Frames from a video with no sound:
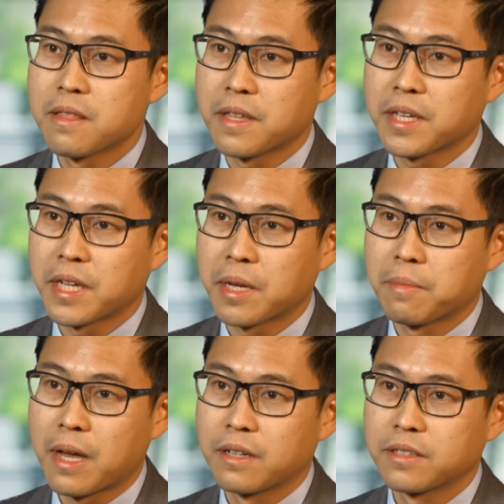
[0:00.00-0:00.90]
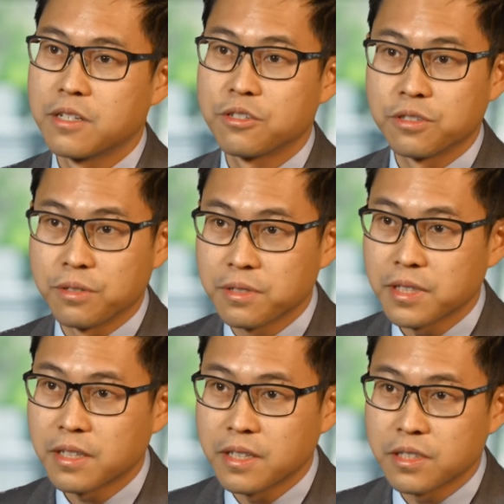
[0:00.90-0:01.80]
thinking about
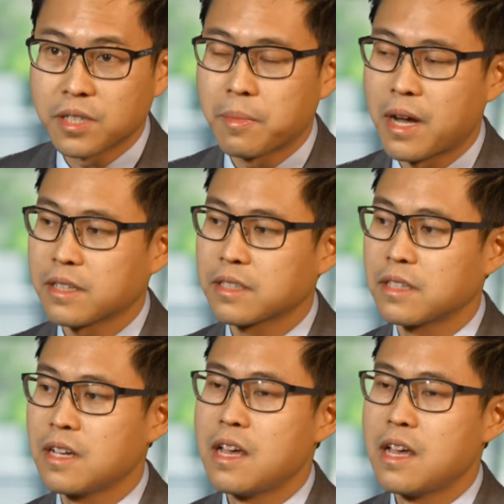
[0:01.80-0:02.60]
introducing into the market,